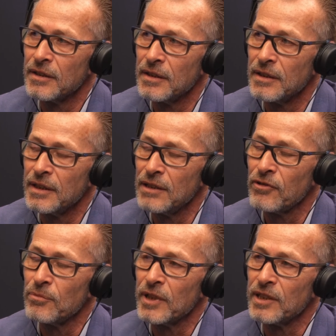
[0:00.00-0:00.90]

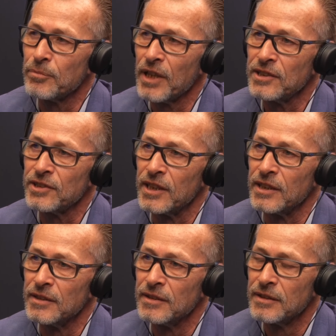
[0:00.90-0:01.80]
even when the
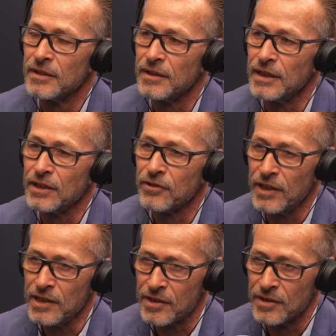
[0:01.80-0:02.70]
pressure
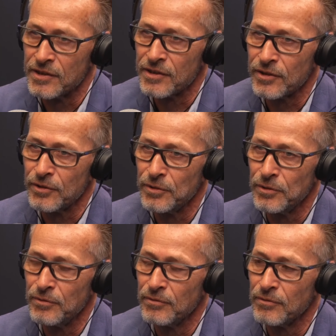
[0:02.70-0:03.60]
increases
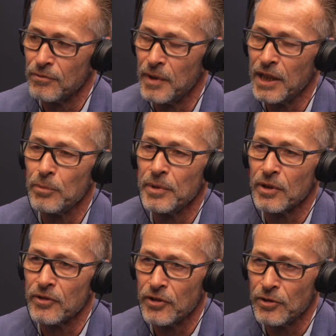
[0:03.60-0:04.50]
to well
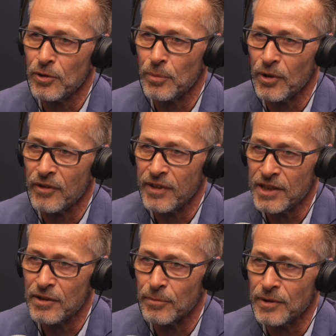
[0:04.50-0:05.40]
beyond the doable and
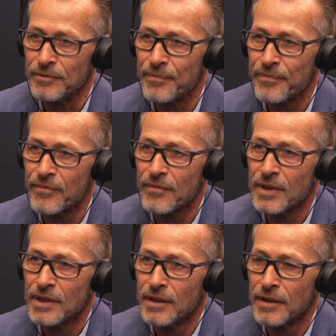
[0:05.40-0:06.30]
reasonable,
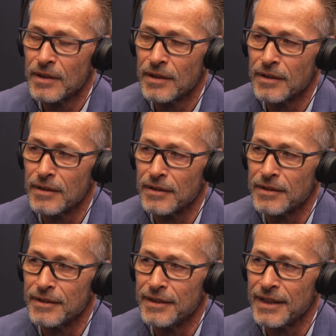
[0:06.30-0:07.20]

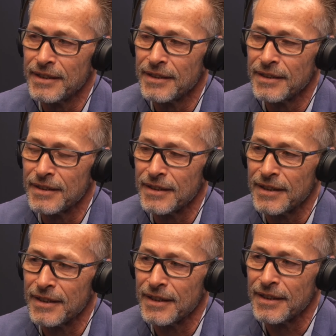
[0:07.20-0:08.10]
then
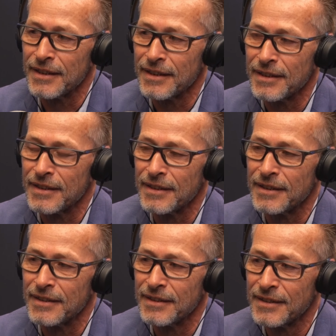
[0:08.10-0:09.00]

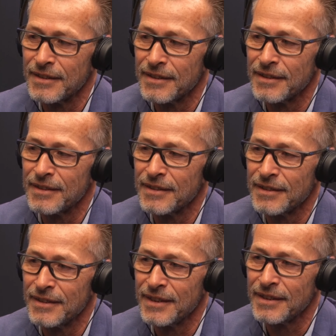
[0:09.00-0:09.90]
uh,
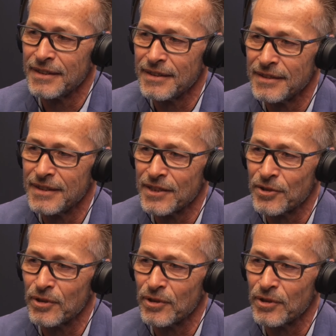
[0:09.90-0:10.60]
then that sort of